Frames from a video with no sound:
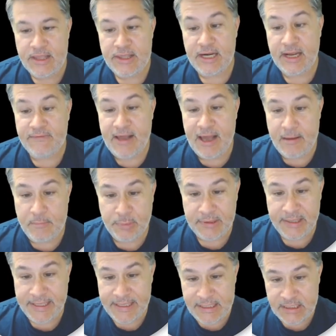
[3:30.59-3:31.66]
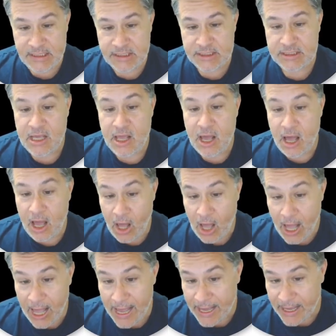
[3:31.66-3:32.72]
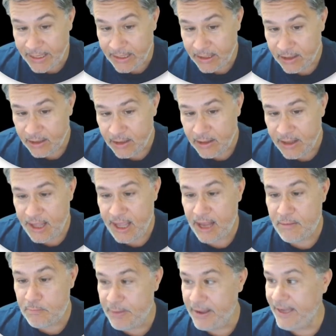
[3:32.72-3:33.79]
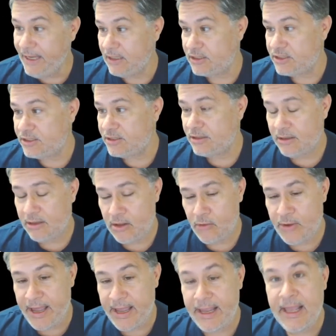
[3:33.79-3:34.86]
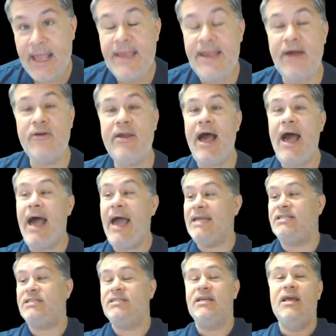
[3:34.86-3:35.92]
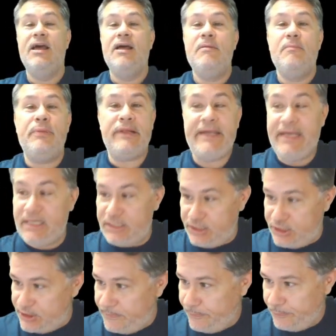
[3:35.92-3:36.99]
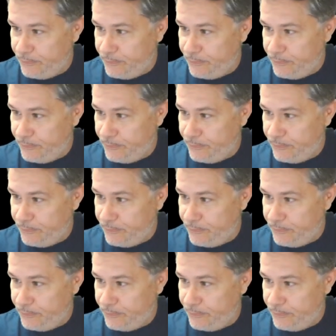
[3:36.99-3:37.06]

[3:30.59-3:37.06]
Then I've got blazed, high, and baked, okay? Now, guys, please.